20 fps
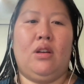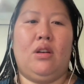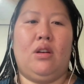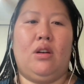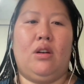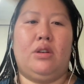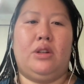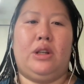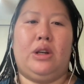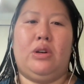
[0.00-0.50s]

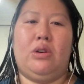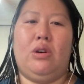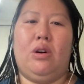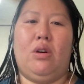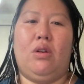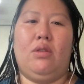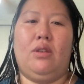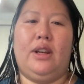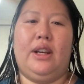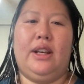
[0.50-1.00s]
although
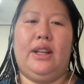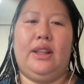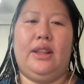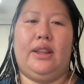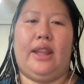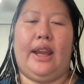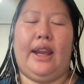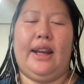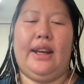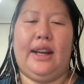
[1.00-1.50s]
only
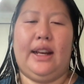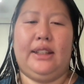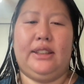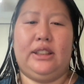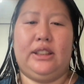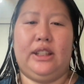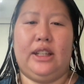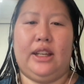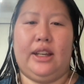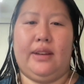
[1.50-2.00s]
they can
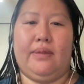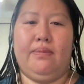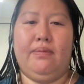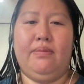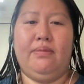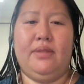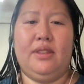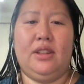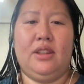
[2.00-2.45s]
see him.